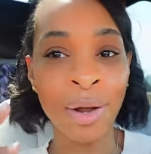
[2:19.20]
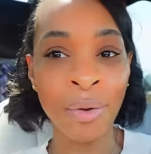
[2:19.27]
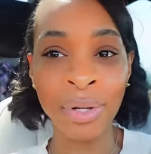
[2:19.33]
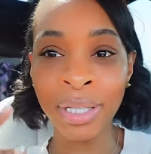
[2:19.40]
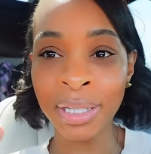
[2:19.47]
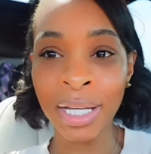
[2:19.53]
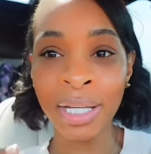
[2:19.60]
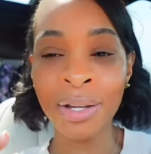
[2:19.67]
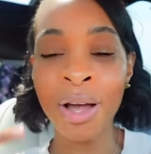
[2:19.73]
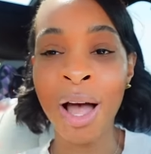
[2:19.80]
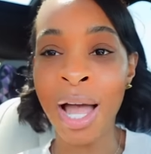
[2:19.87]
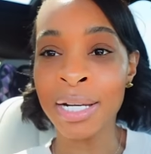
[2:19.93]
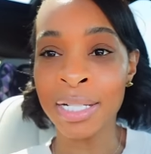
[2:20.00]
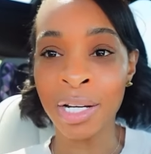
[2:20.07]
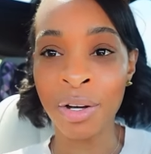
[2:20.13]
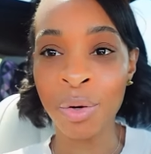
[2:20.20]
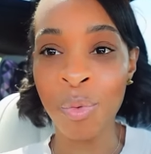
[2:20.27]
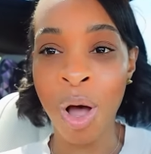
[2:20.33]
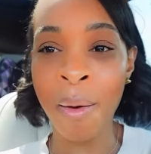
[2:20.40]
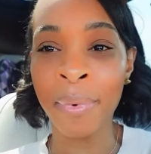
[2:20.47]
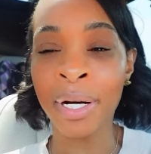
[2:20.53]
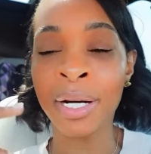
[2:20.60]
the only thing, y'all, I did go to
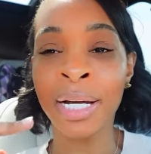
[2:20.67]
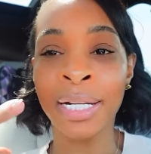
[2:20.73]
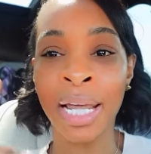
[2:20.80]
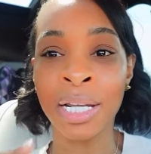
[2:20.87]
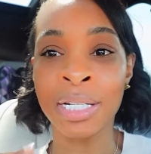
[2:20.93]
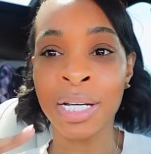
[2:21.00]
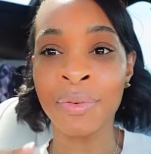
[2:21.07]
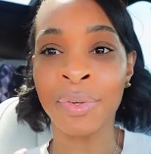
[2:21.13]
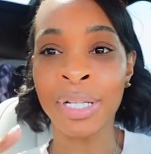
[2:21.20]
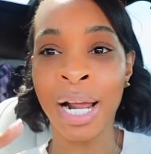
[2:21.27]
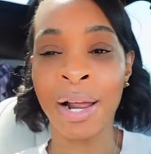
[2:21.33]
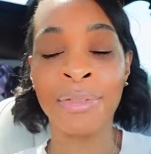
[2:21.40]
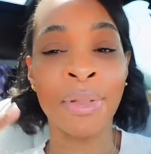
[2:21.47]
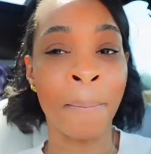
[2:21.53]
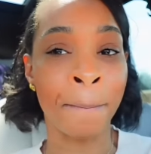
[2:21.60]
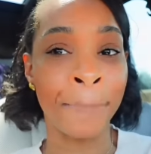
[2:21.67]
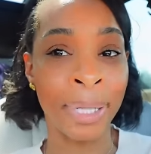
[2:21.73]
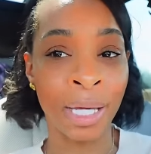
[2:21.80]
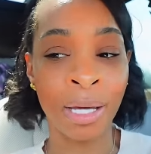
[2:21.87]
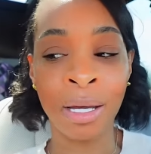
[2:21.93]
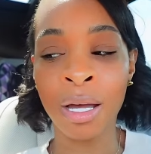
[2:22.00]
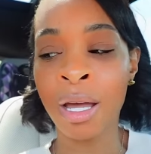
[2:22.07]
Walmart and they did run out of the
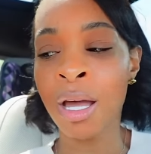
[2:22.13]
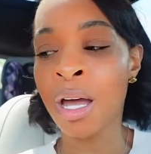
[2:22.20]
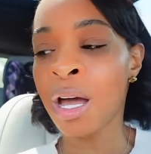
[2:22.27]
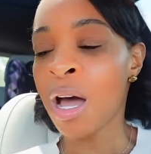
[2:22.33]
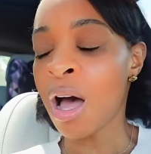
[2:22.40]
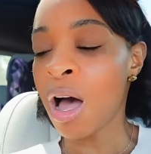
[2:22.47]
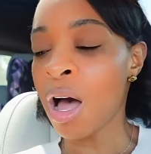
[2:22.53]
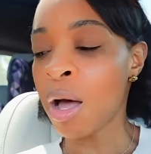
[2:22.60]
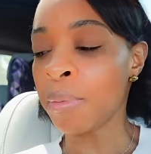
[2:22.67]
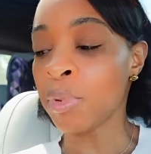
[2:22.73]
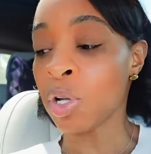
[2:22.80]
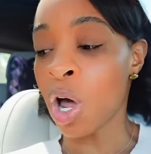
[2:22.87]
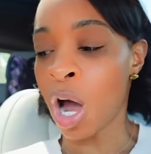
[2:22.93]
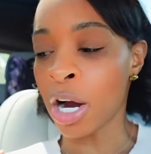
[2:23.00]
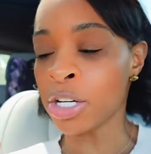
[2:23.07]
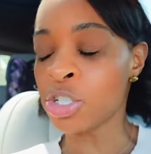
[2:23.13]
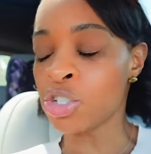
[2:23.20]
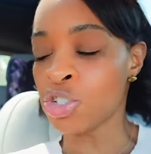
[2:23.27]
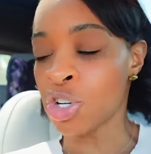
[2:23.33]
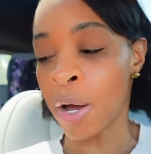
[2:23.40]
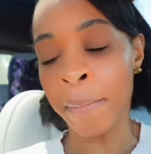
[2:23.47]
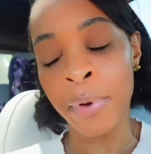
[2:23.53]
big, large
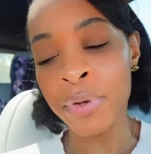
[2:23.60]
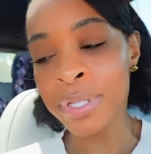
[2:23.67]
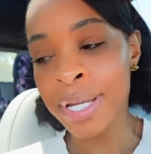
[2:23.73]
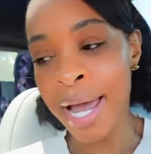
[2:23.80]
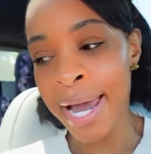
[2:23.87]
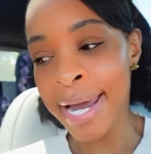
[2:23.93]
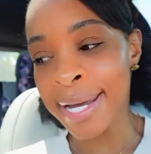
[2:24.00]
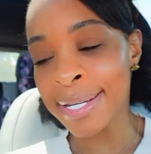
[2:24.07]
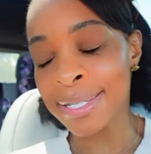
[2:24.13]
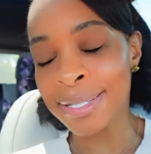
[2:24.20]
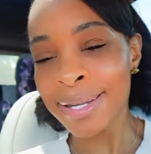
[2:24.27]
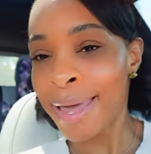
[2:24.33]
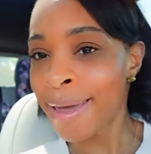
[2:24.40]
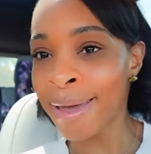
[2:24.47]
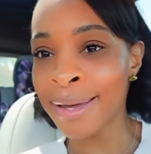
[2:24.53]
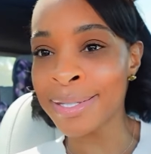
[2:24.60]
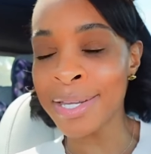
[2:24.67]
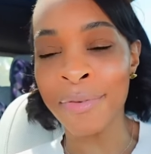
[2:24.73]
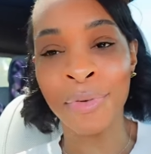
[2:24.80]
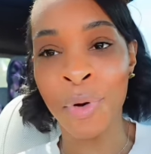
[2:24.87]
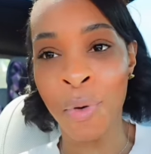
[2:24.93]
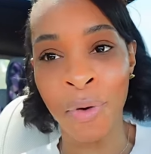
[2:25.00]
jumbo size eggs,
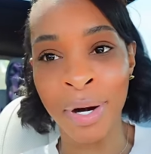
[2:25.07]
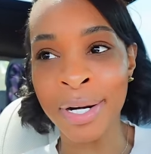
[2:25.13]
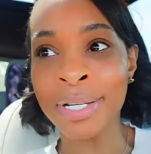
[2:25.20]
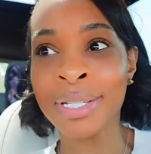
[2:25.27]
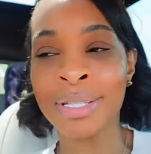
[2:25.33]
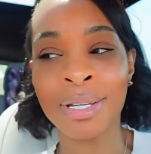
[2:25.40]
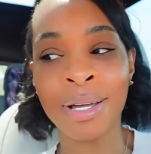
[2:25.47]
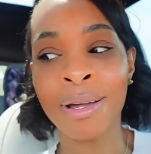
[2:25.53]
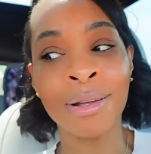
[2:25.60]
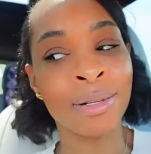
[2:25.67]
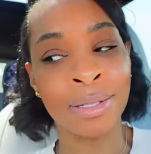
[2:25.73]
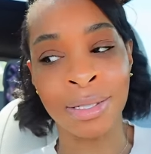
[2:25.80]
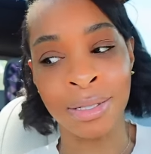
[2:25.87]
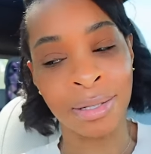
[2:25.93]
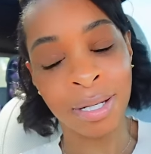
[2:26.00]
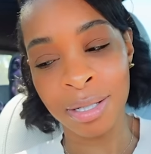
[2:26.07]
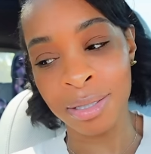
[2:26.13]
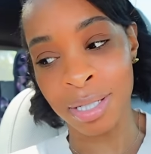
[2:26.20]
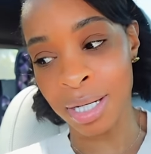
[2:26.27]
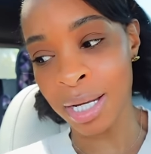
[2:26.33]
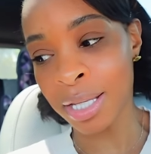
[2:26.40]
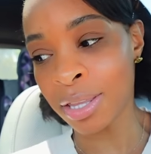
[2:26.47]
of course.
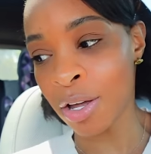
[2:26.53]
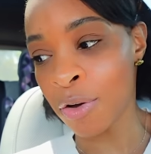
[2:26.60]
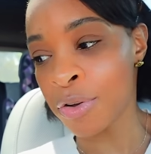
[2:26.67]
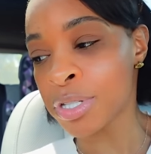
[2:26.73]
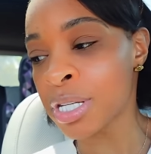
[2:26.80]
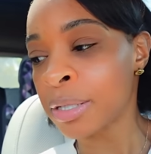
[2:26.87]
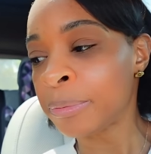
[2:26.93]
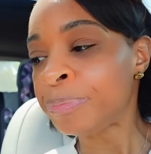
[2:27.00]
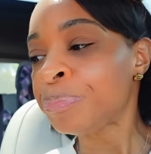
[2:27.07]
Didn't get those.